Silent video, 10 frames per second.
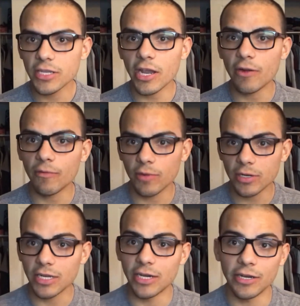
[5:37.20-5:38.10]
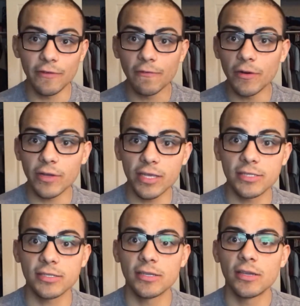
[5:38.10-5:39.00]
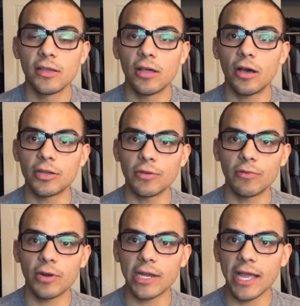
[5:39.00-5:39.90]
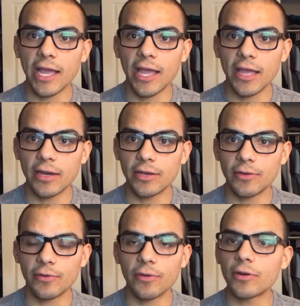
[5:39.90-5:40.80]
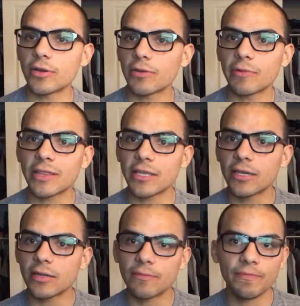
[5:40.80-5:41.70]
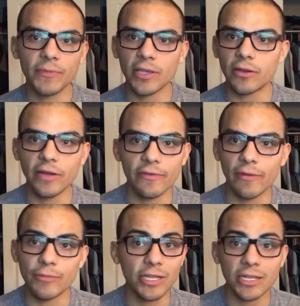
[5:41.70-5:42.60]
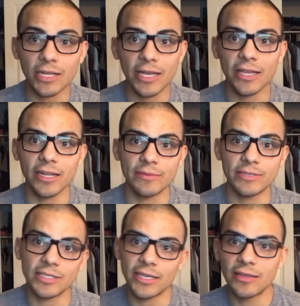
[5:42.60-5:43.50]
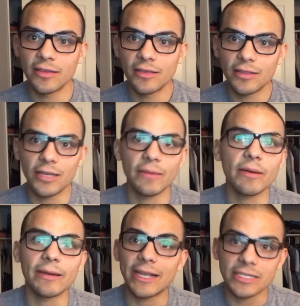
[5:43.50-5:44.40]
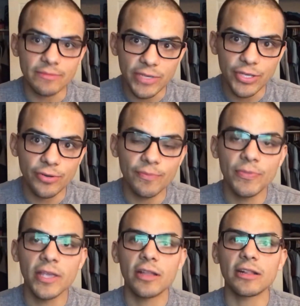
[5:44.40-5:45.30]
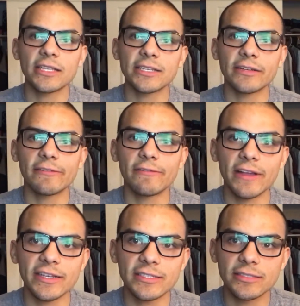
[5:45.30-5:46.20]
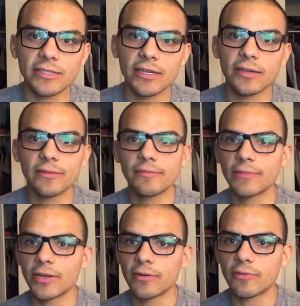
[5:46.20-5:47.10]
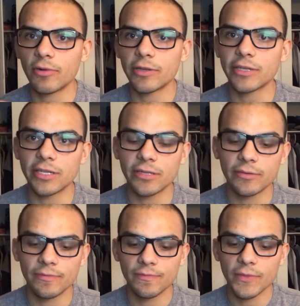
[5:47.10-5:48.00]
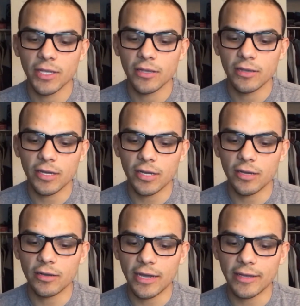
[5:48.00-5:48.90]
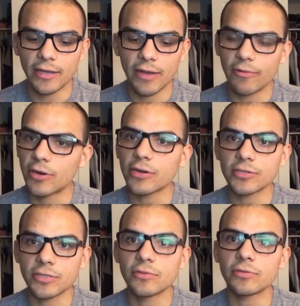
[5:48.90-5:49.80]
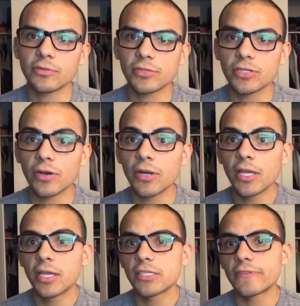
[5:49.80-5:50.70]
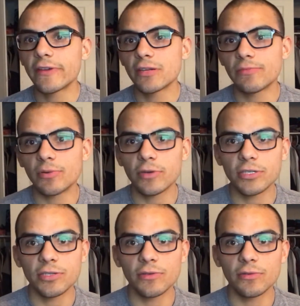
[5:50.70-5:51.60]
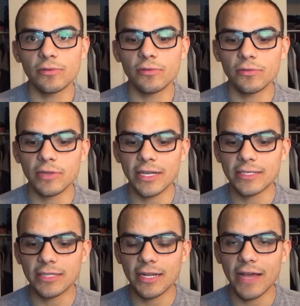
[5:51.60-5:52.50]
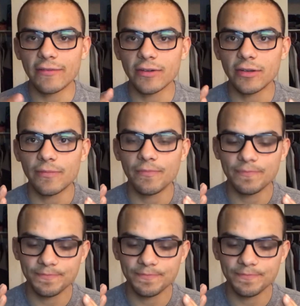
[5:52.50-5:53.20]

you're at work and you need to focus on your work at hand, or you're with if I'm with a client and I'm just like thinking about my next meal, that's gonna affect quality at work or school. So it's very important to, like I said, have a